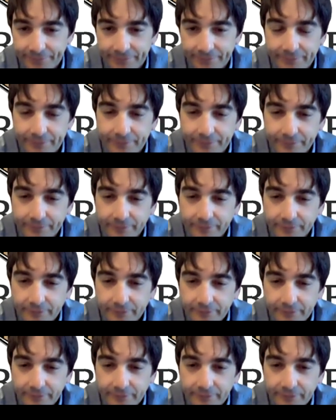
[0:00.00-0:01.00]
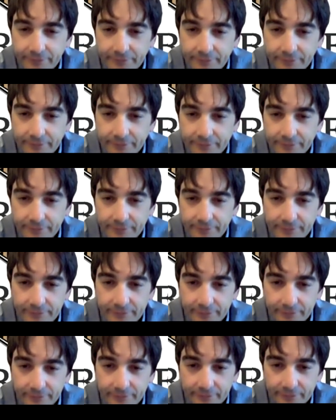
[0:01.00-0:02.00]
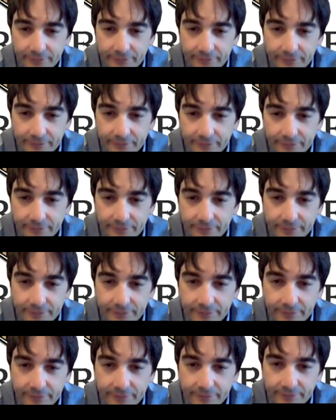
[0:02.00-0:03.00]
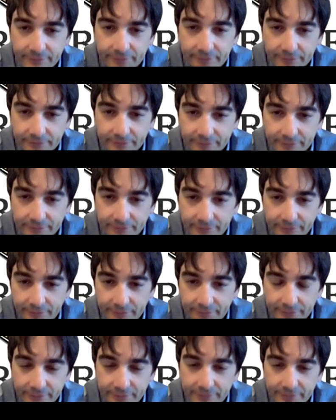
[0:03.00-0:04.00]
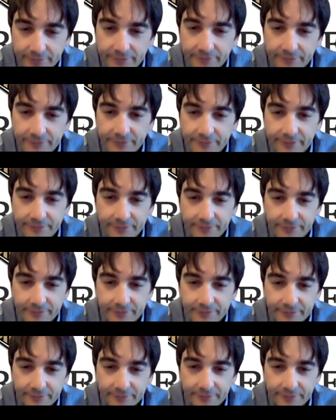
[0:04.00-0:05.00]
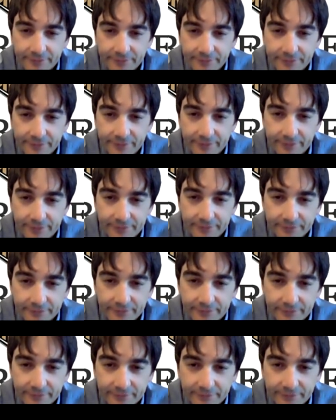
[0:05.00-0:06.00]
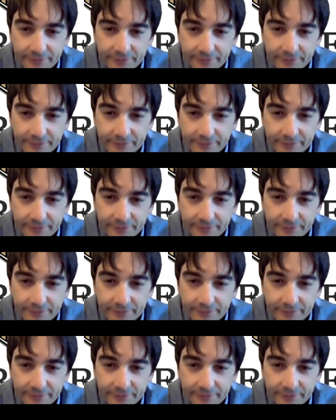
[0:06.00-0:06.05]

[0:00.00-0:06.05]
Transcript: (not speaking)